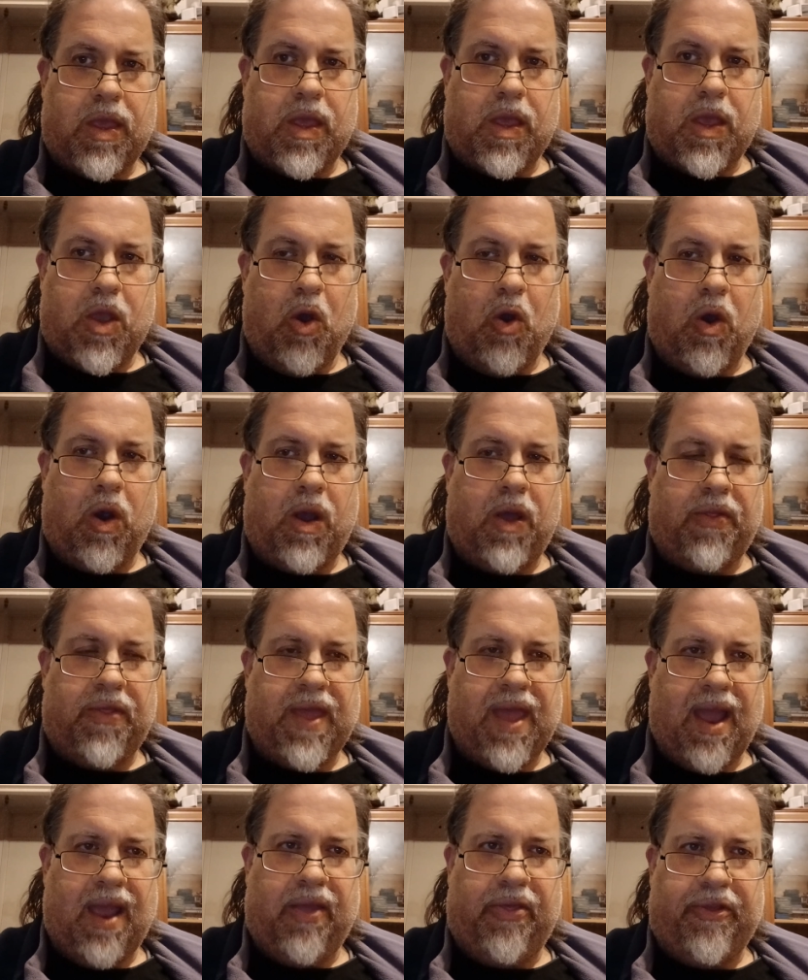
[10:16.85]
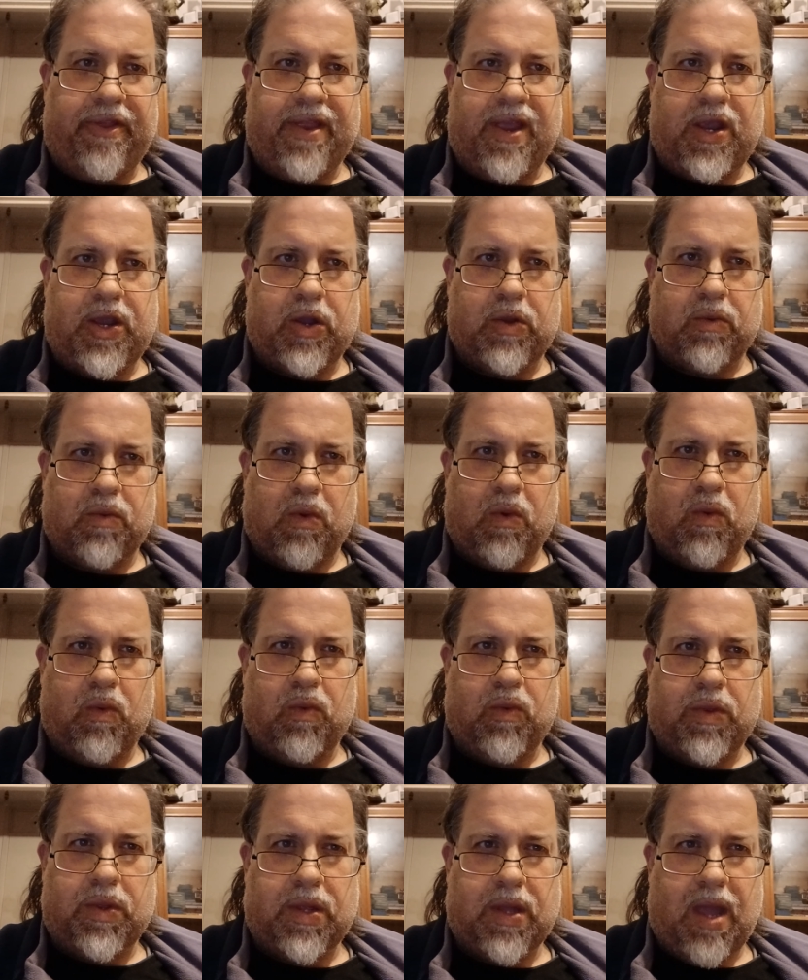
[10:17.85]
took the 8th edition
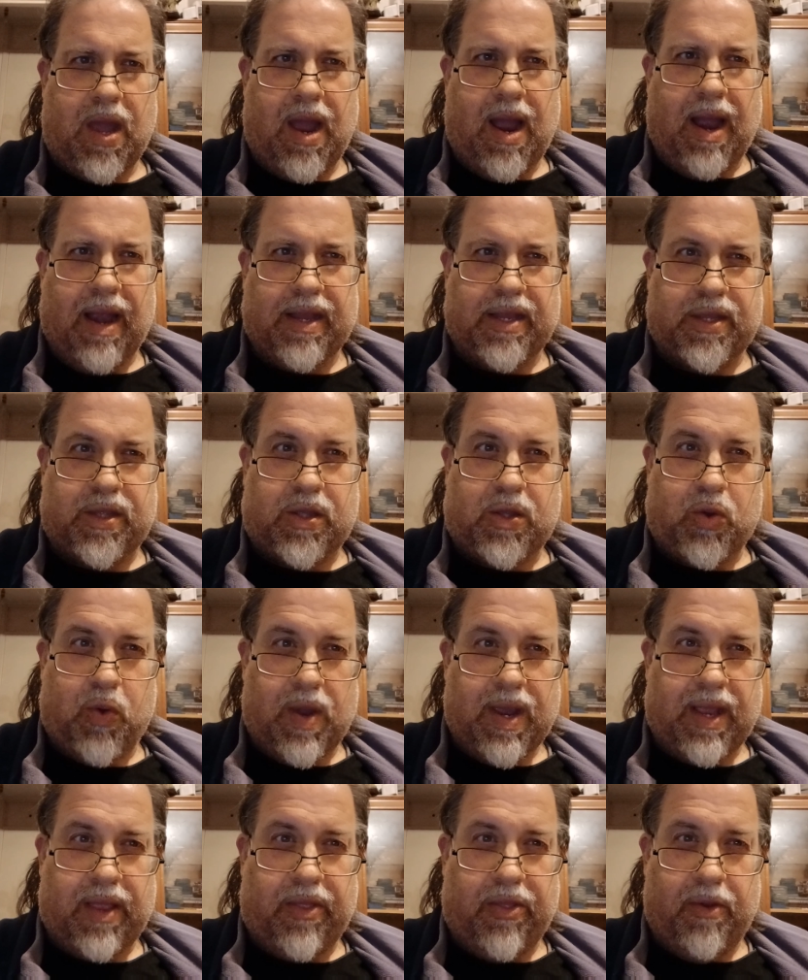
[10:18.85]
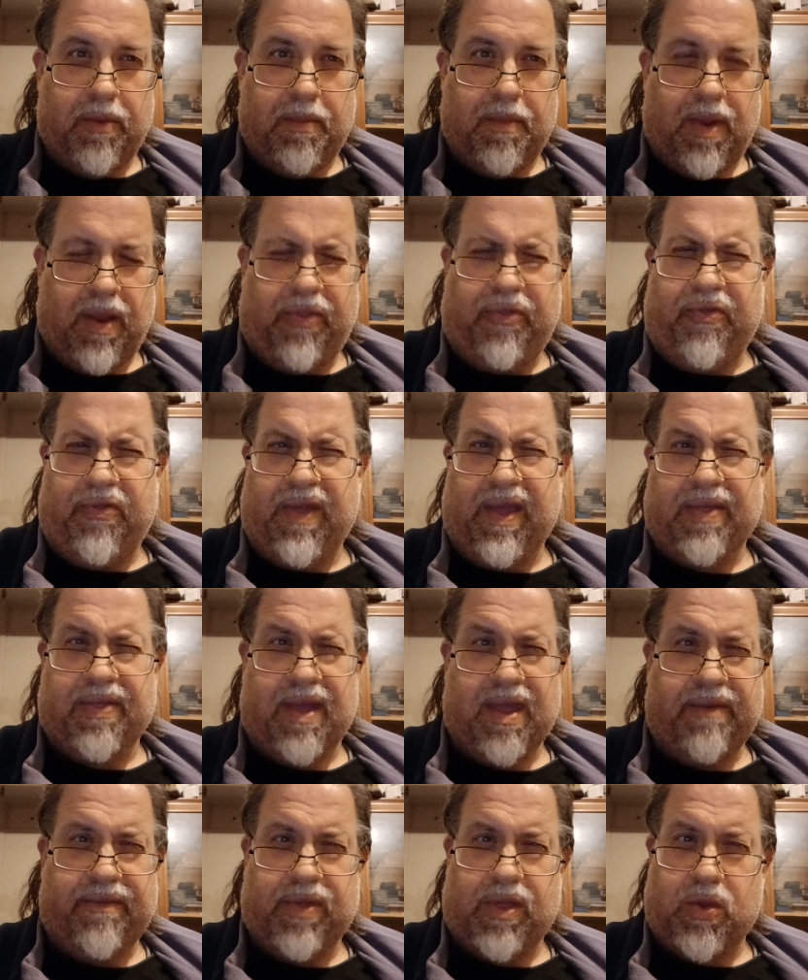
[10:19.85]
rules and tweaked them, I think
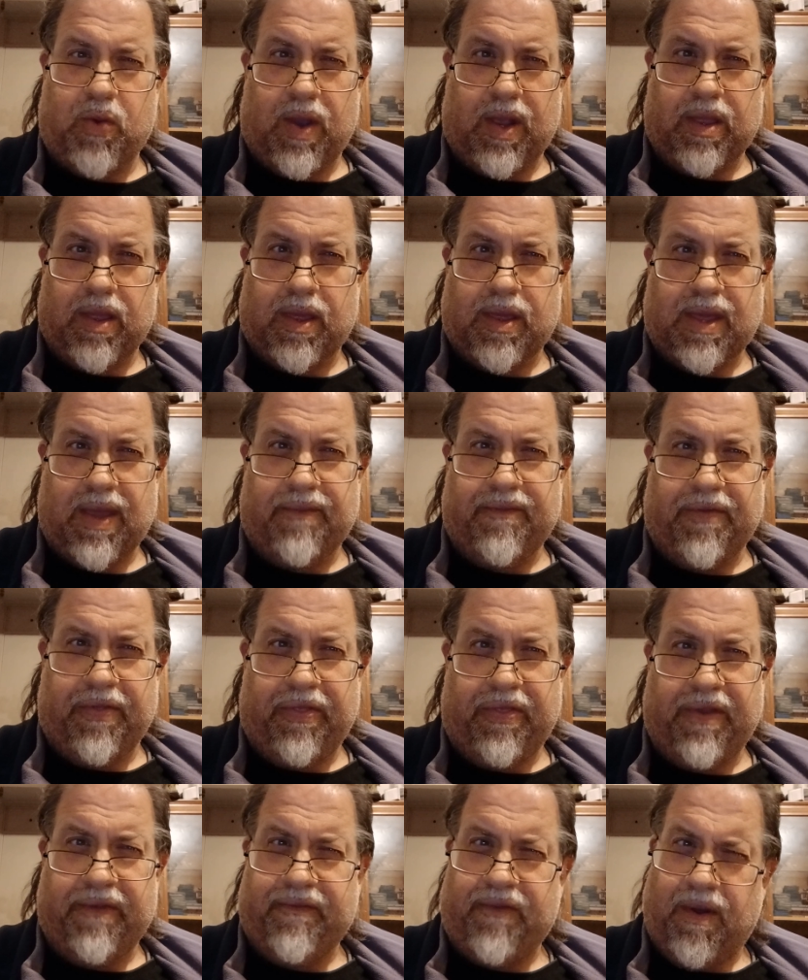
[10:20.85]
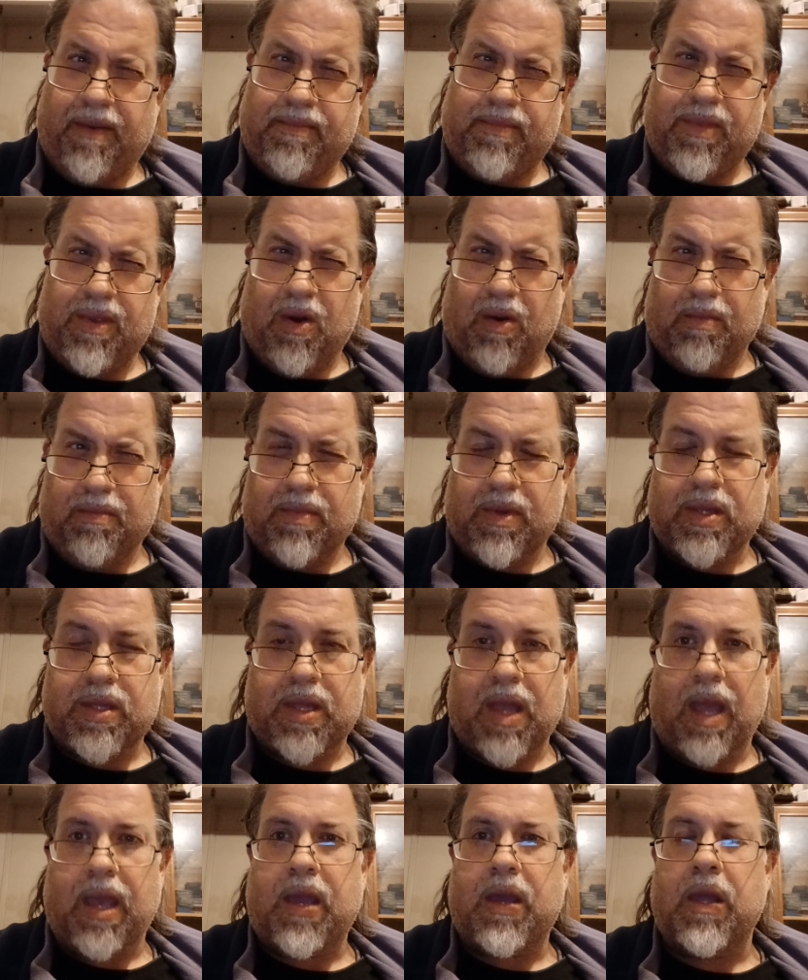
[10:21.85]
they even tweaked the 7th, if I'm not
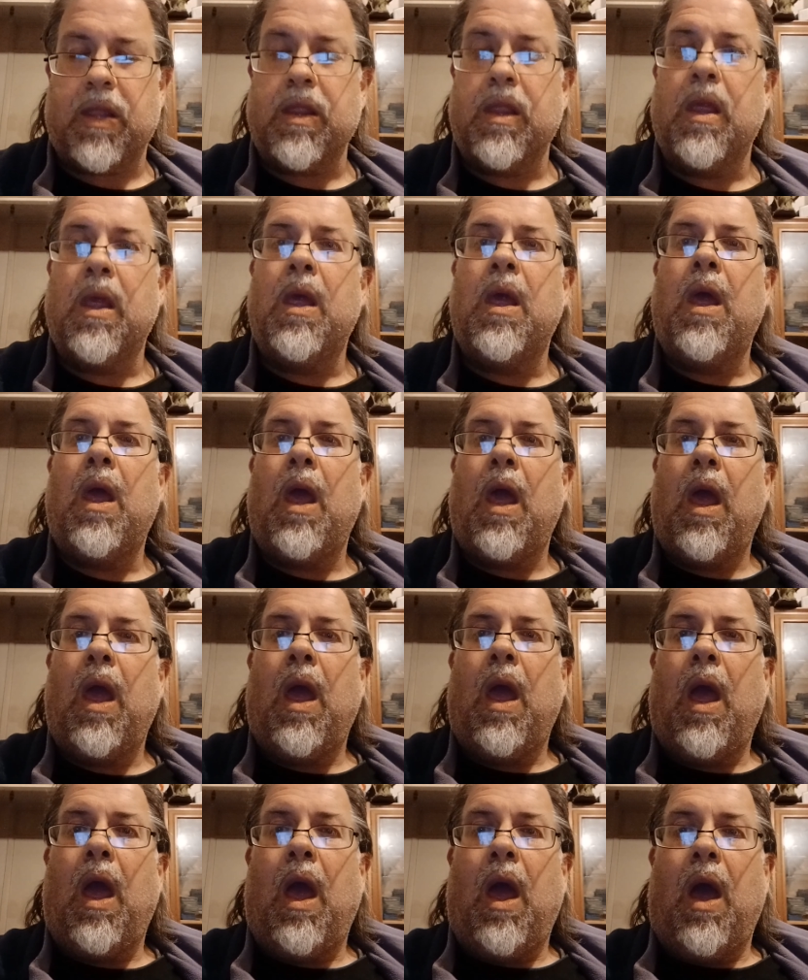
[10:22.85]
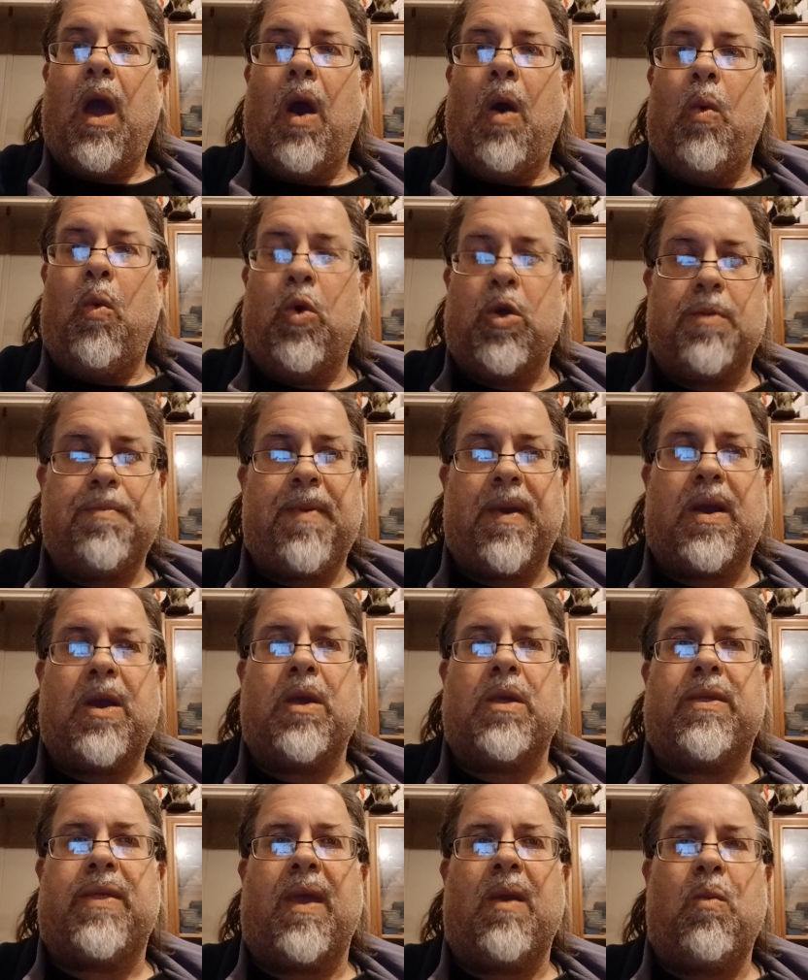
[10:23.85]
mistaken, was
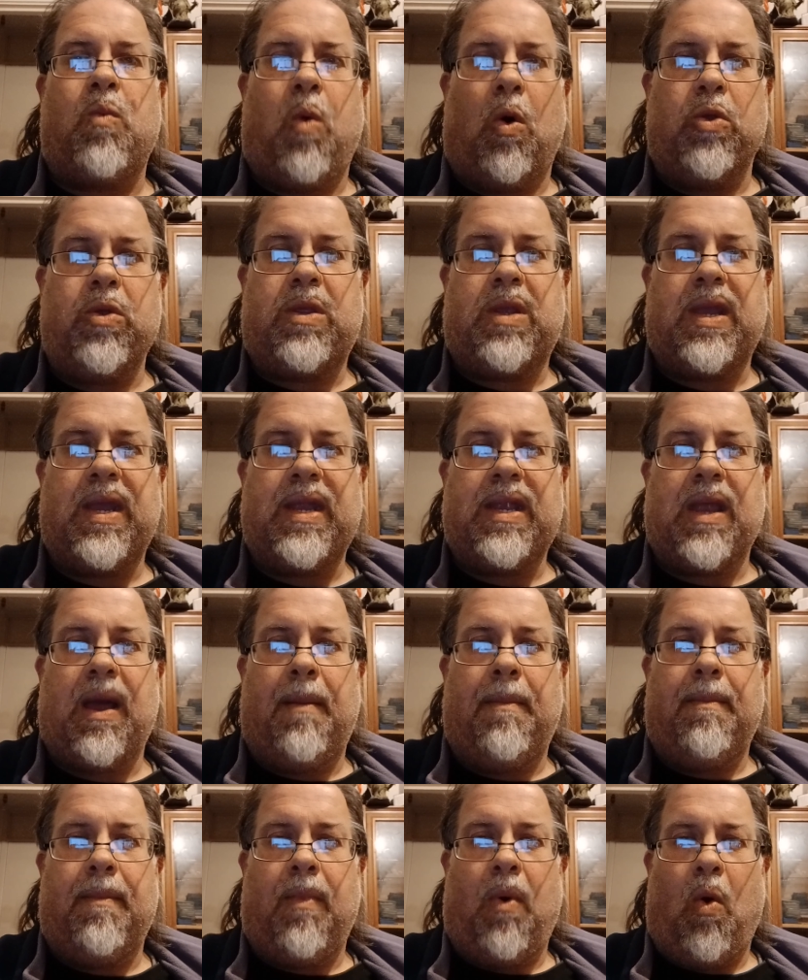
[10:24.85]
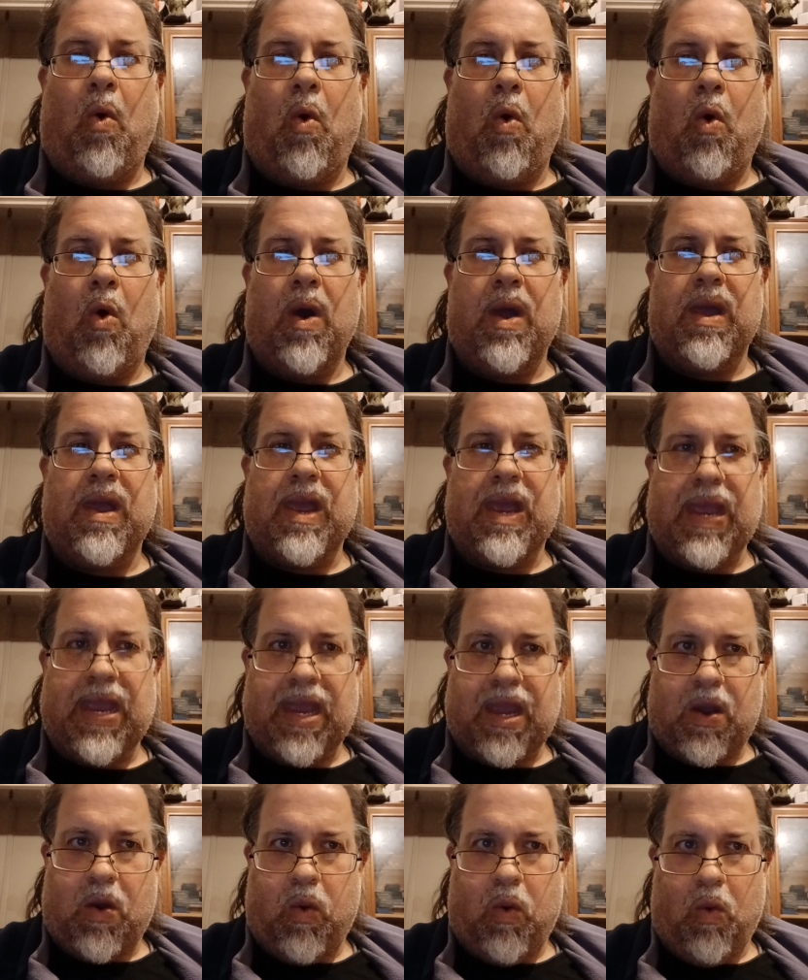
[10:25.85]
because they wanted a more
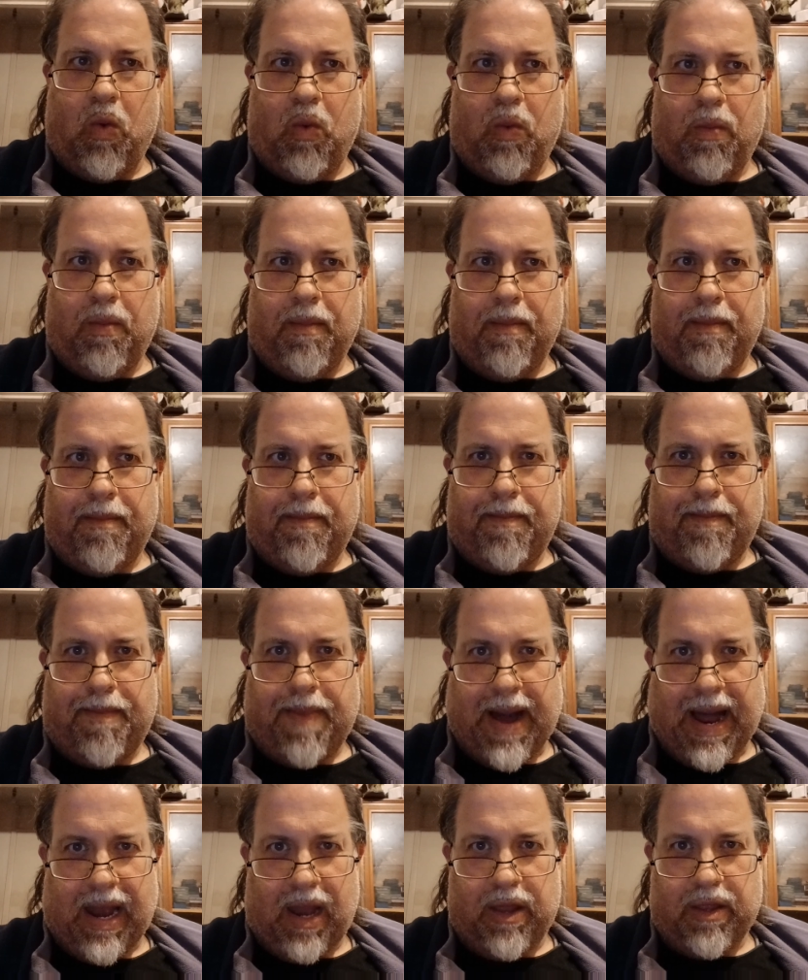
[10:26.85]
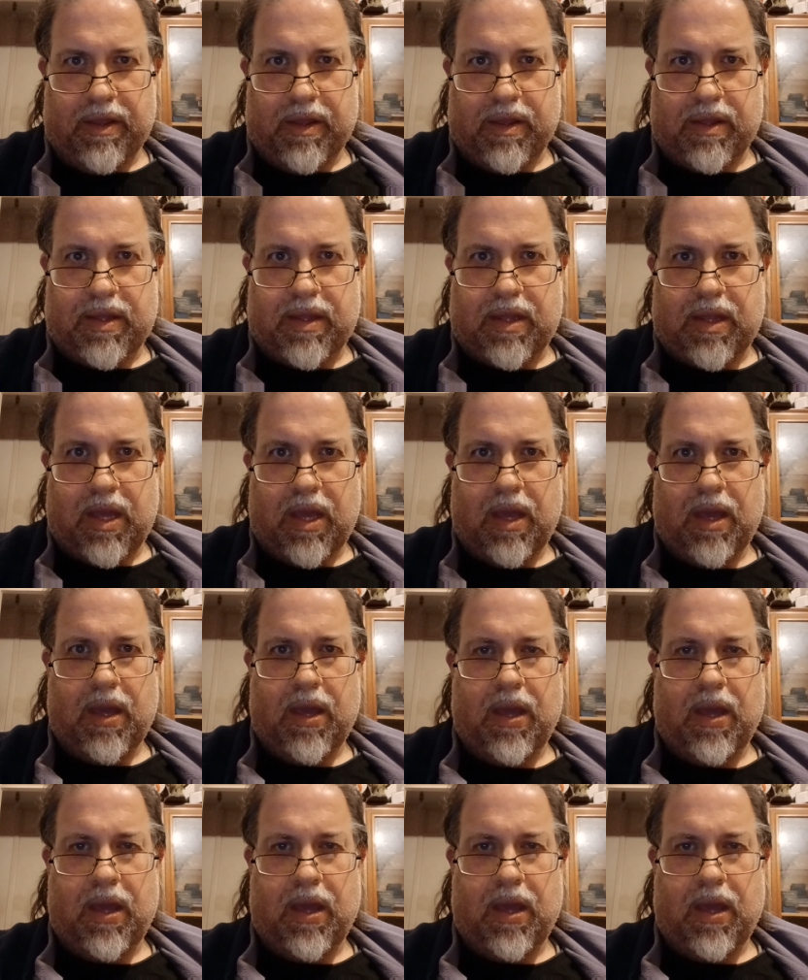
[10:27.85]
equal, balanced